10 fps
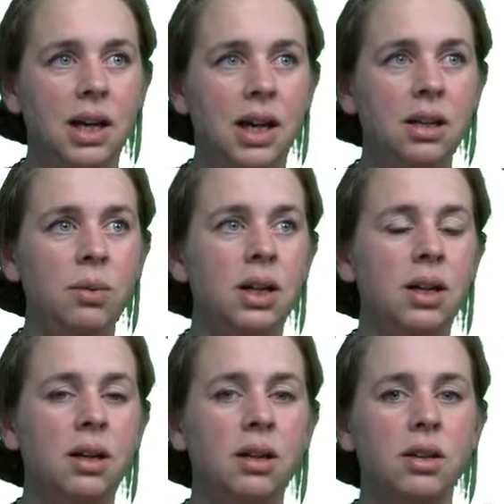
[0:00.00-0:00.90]

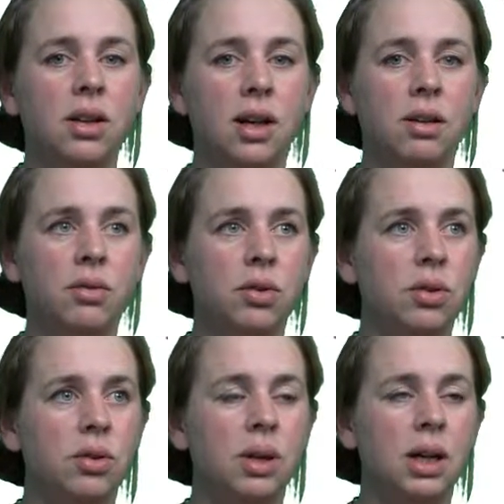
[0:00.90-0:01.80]
anywhere you have
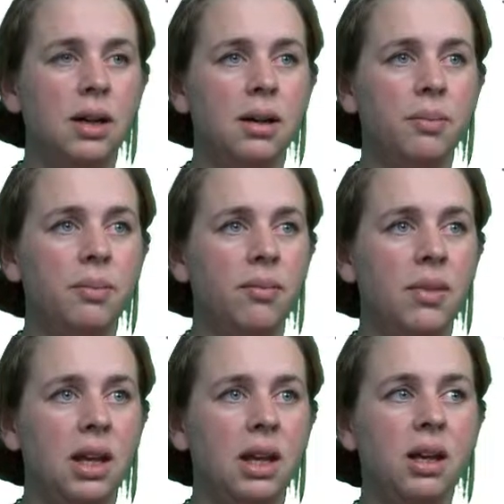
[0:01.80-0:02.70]
to
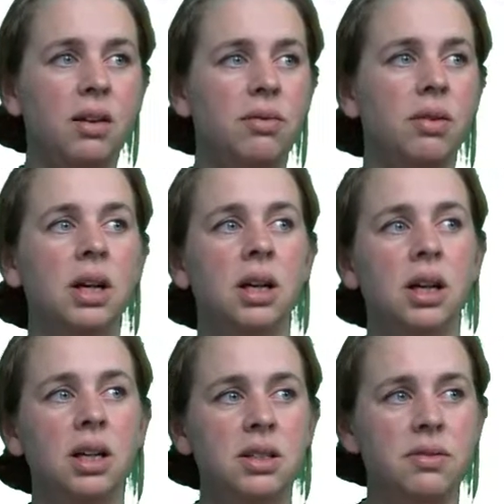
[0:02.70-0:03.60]
give
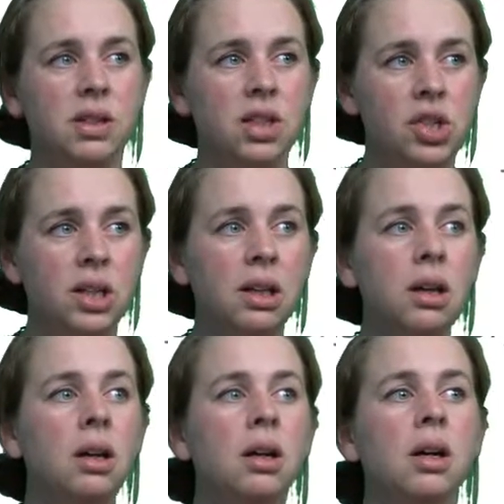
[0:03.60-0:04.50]
a
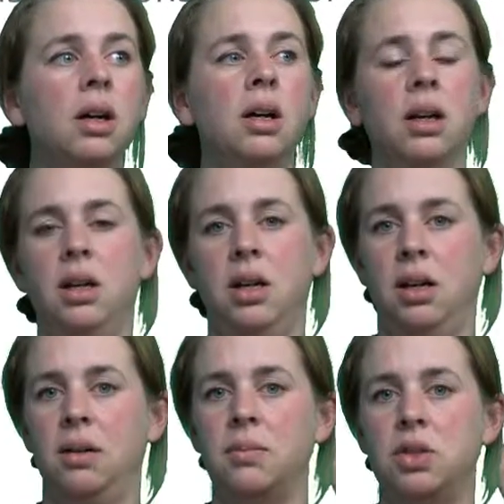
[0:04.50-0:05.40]
definition,
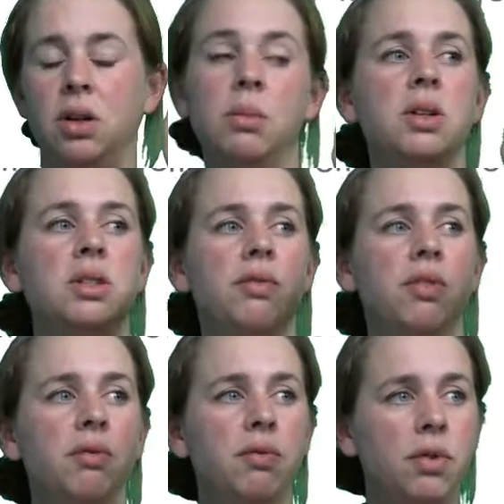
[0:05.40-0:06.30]
talk about
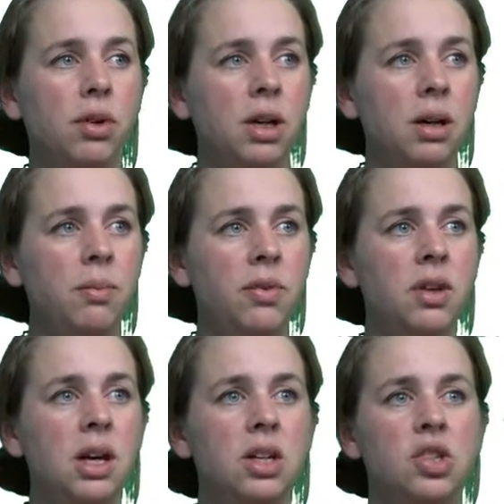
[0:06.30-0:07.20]
different forms,
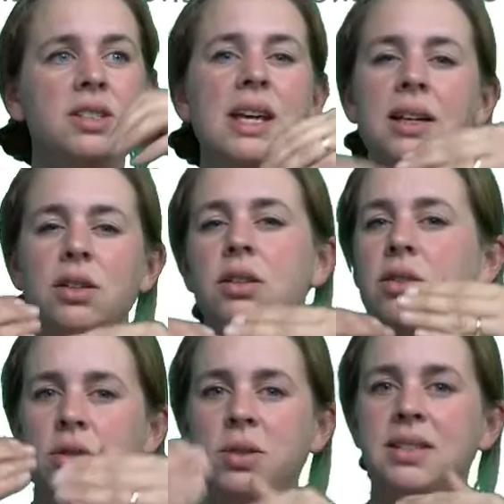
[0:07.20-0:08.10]
just
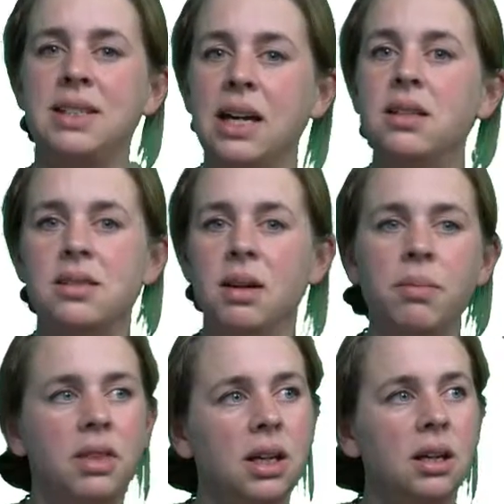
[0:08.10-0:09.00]
to state
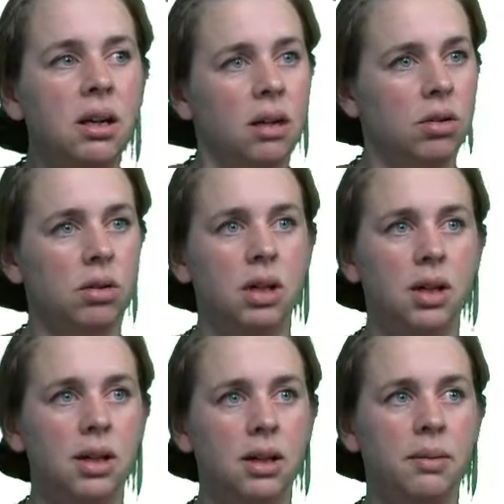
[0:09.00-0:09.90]
something,
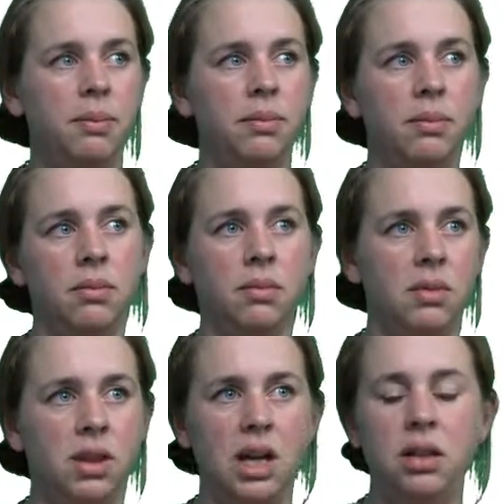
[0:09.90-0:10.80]
or
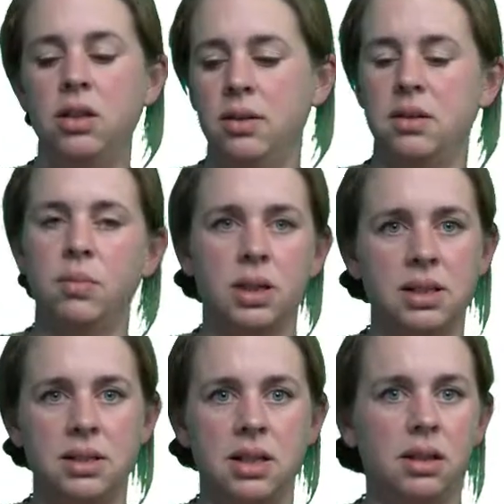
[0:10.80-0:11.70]
there you use the
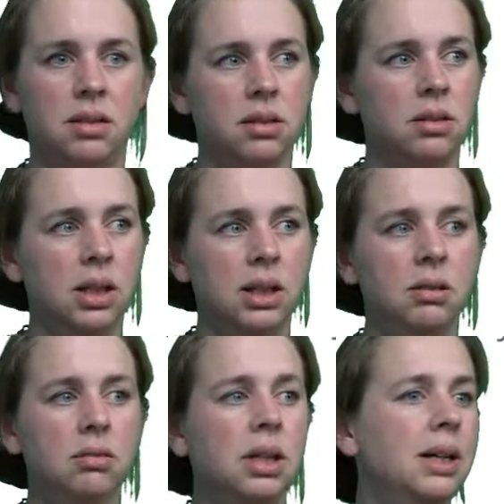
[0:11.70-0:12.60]
present tense, okay?
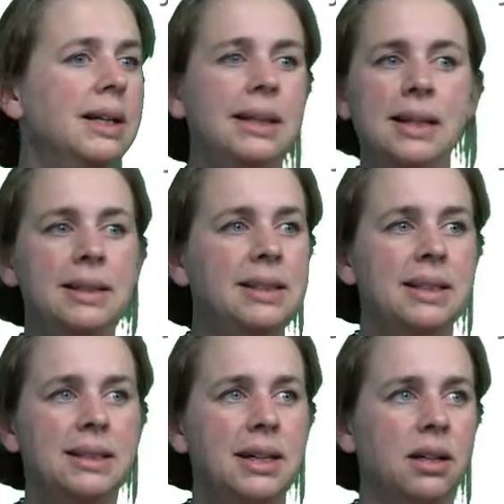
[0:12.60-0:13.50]
Easy
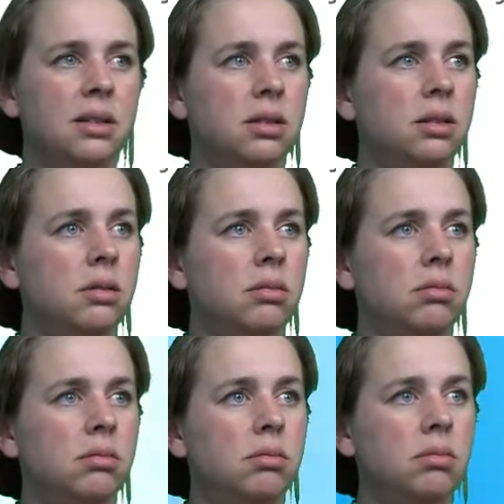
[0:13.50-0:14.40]
as that.
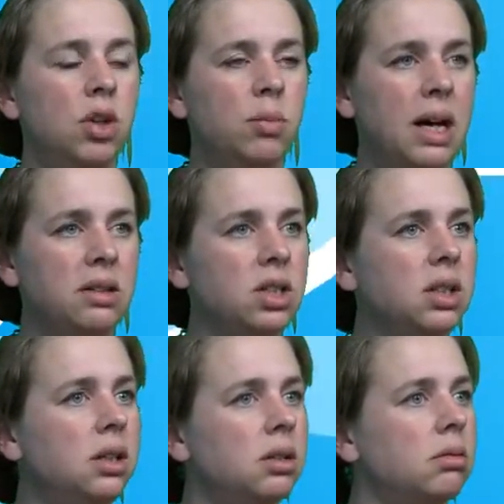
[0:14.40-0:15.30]
No magic
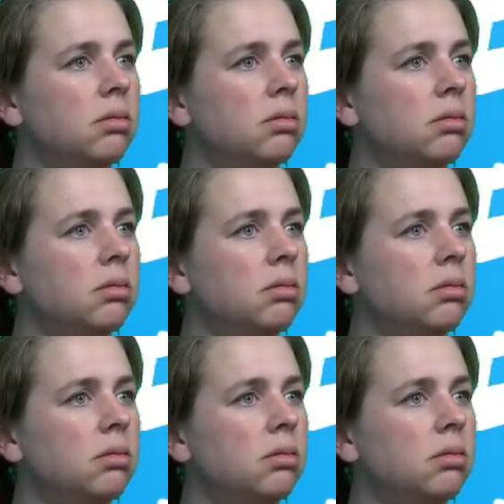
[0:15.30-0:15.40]
here.